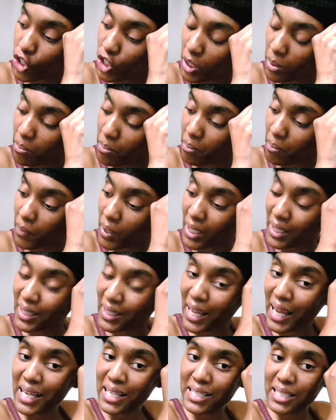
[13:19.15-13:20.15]
And
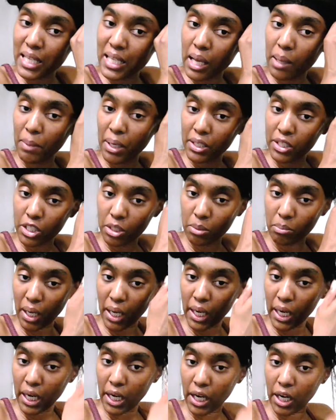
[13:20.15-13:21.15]
last time I did my
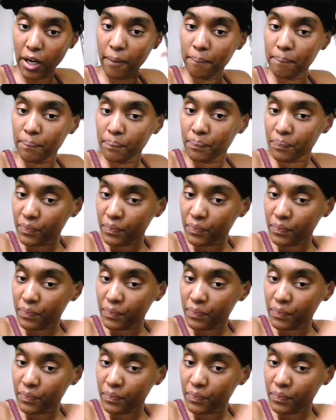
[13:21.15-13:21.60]
hair,